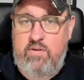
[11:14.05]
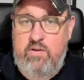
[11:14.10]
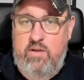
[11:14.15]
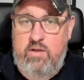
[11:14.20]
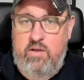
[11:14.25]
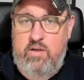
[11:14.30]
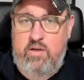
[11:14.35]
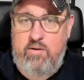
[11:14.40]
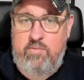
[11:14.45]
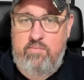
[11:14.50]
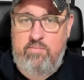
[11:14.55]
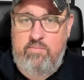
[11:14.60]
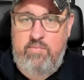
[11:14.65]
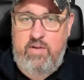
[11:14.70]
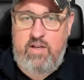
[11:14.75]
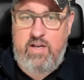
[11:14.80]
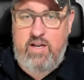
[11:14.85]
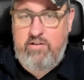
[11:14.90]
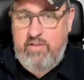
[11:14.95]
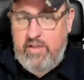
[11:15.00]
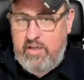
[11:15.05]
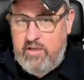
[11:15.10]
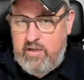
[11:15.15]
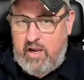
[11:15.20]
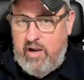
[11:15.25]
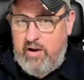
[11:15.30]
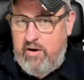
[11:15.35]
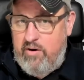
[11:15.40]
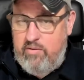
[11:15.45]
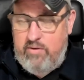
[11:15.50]
And I like
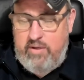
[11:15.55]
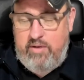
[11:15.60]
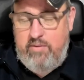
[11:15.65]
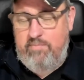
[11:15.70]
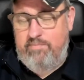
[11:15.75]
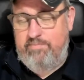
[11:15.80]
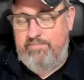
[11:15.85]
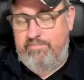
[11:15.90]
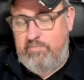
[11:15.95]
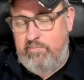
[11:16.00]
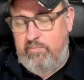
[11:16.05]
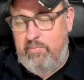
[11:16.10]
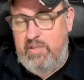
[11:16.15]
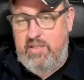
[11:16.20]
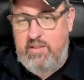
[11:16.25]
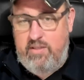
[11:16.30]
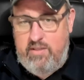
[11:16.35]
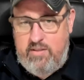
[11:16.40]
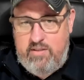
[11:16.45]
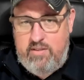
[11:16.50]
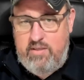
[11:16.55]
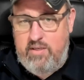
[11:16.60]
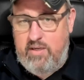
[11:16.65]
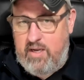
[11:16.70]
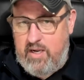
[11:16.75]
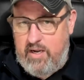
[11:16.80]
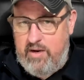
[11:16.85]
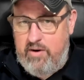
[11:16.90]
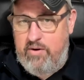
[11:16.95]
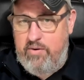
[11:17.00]
higher, like mid to
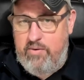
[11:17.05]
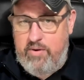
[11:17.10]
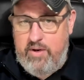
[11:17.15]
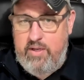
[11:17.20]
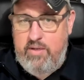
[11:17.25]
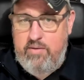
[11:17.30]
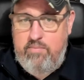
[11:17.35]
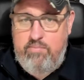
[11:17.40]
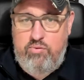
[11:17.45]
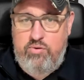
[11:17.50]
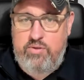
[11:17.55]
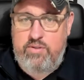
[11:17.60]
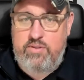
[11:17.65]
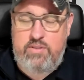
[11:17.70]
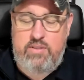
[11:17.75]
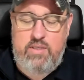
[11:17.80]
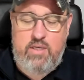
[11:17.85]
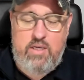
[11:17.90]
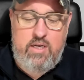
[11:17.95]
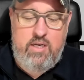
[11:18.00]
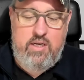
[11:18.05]
higher grade books.